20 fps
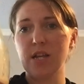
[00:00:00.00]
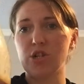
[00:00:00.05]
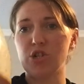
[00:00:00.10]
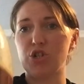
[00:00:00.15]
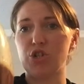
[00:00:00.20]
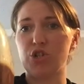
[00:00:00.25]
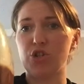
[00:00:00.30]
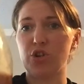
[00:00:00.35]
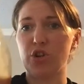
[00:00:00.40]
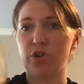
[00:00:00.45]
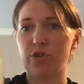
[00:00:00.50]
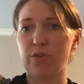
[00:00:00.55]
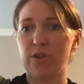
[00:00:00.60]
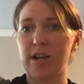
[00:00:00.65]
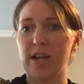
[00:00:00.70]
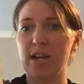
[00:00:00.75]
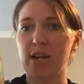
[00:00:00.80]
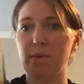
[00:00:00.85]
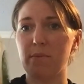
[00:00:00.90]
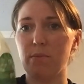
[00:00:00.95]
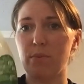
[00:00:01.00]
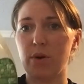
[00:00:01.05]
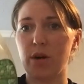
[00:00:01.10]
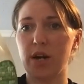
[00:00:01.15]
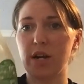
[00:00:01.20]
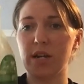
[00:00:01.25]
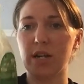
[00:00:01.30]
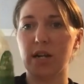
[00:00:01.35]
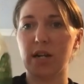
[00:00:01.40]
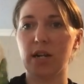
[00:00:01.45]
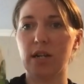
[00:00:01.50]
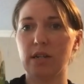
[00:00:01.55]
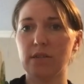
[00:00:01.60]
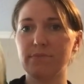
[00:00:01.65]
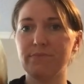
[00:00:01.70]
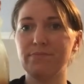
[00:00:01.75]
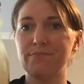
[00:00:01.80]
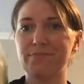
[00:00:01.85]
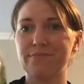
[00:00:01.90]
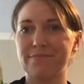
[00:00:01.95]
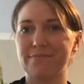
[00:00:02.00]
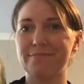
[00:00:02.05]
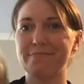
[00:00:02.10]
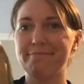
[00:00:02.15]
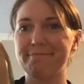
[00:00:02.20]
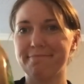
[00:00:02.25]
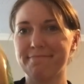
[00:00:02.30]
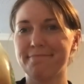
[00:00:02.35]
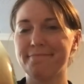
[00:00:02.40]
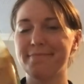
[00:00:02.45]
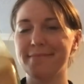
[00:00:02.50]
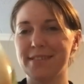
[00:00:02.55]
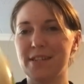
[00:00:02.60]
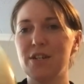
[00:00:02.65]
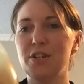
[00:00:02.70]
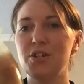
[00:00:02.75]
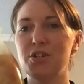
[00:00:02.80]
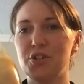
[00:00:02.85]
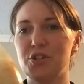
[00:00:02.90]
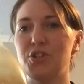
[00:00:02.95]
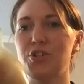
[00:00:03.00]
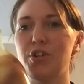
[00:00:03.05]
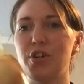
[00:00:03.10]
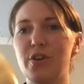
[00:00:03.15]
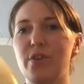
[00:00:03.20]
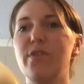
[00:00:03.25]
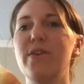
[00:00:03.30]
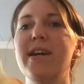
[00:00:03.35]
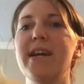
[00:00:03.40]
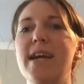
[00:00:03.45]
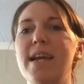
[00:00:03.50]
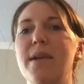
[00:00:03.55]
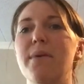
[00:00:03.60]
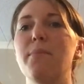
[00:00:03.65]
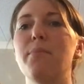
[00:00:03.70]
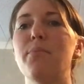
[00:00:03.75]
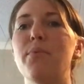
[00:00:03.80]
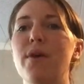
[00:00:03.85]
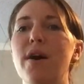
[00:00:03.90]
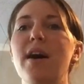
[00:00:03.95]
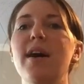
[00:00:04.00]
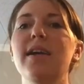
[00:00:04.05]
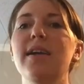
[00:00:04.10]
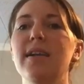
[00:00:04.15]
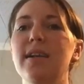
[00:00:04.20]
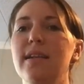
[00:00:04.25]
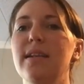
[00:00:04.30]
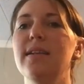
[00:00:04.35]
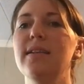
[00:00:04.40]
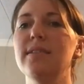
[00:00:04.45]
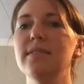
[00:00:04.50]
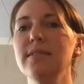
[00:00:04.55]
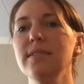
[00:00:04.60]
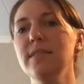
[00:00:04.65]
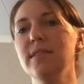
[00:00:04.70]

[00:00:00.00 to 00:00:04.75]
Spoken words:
Sugar in a bottle. Sugar in a bottle.